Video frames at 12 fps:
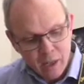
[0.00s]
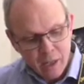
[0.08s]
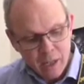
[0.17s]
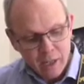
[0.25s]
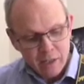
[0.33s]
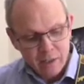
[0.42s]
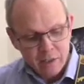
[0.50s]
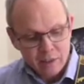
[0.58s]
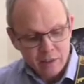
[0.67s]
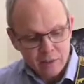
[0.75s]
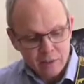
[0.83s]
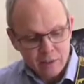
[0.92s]
and
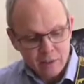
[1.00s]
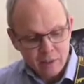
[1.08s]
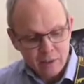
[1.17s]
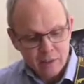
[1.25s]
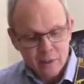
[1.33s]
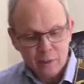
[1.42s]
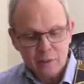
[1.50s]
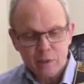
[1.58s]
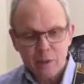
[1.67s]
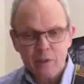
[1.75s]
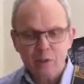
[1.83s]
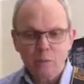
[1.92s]
so that those
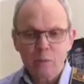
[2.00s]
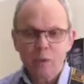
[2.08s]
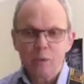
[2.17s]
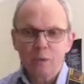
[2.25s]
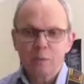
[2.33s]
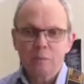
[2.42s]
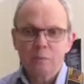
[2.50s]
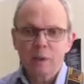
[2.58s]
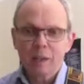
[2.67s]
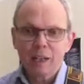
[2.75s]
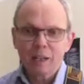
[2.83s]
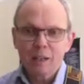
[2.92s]
notes should be good.
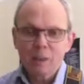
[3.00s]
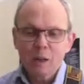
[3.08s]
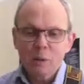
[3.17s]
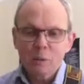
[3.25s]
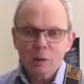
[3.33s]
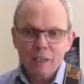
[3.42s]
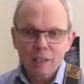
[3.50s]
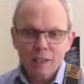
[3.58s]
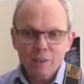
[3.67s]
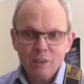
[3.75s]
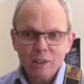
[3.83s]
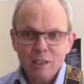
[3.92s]
Okay, well, there you go.
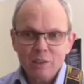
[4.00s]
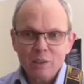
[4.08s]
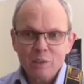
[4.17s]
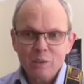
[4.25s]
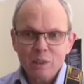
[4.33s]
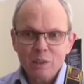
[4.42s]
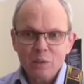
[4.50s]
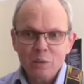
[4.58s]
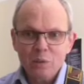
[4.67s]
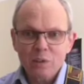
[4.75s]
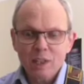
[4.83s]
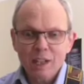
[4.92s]
So there's 3
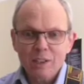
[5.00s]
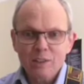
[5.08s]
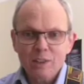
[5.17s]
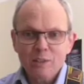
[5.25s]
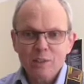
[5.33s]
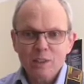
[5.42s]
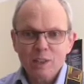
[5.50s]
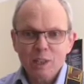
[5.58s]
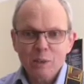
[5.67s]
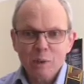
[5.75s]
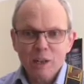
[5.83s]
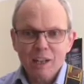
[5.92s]
chords: A7,
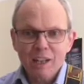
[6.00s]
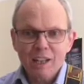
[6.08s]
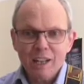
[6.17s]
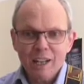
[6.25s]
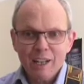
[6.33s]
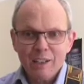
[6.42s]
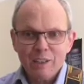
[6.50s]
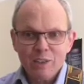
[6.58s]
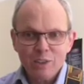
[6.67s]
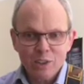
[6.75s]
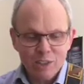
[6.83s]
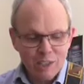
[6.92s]
E minor, and
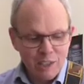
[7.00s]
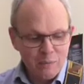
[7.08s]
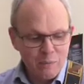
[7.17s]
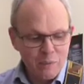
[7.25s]
D.